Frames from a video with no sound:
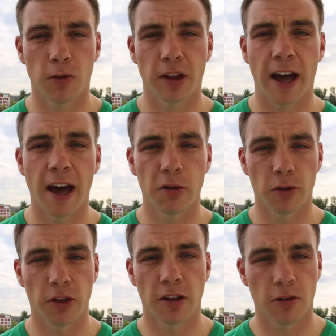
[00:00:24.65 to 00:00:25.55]
with the car
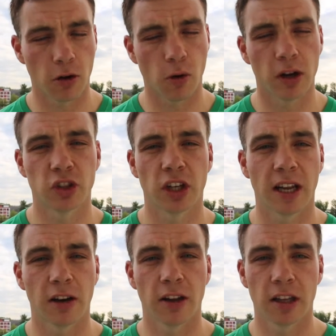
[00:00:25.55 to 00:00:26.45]
and things not quite
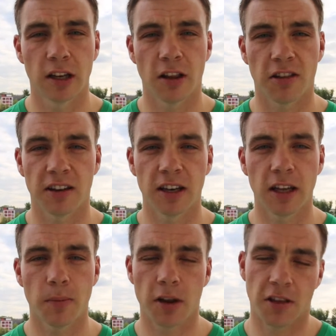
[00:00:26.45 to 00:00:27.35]
gelling like they did in
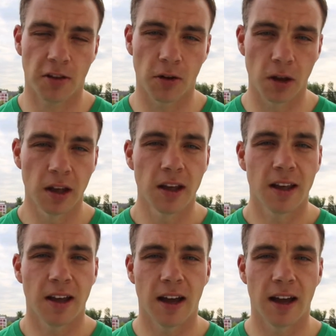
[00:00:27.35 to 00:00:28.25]
Sardinia, but still
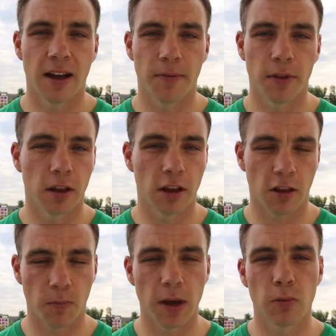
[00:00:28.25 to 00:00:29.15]
the
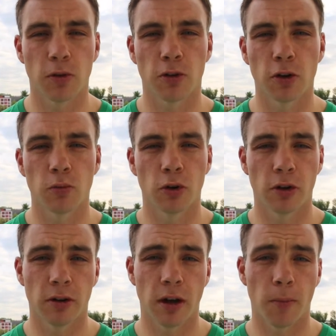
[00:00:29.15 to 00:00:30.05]
speed was good. We
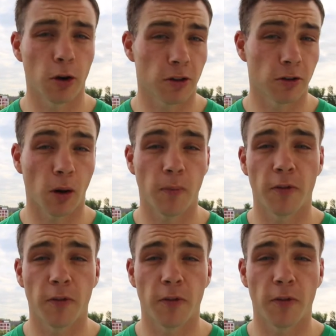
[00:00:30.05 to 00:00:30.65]
were amongst the top